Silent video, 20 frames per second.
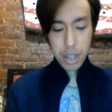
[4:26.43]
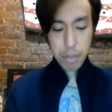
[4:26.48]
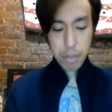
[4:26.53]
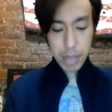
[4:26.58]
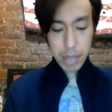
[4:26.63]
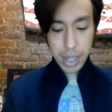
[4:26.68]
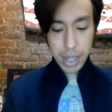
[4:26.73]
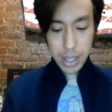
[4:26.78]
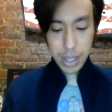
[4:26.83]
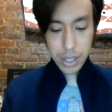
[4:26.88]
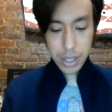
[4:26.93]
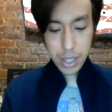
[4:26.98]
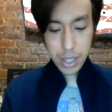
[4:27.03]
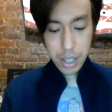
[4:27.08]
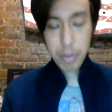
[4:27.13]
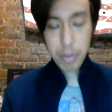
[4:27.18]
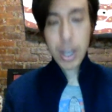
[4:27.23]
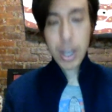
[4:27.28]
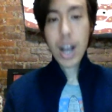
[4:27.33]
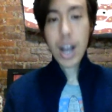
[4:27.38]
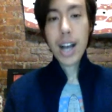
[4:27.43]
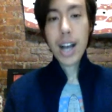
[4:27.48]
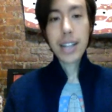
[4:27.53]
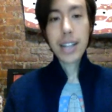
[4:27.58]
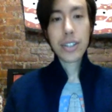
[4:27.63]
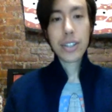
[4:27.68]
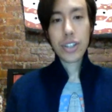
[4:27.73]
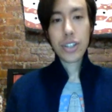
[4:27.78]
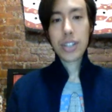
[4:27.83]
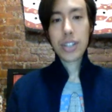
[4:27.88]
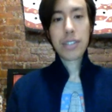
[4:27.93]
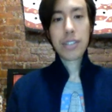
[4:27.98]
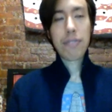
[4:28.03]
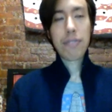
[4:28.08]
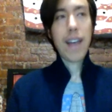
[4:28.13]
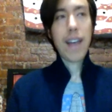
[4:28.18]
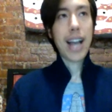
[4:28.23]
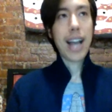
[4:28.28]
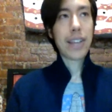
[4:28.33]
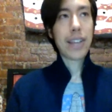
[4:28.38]
because beyond just
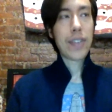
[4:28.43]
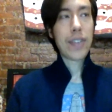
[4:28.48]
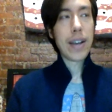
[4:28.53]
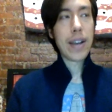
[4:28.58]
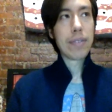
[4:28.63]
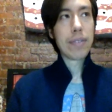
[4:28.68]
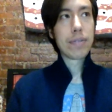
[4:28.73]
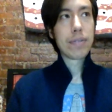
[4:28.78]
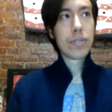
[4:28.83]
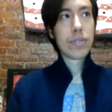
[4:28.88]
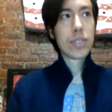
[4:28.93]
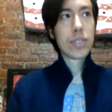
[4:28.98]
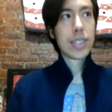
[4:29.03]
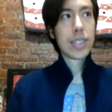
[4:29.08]
the fact that